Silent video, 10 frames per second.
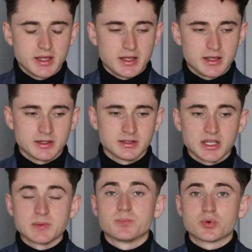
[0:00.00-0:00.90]
and
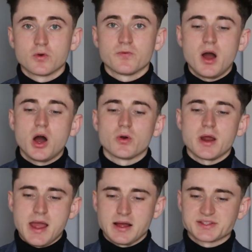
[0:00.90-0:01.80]
improve our
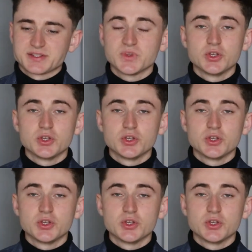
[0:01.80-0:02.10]
ads.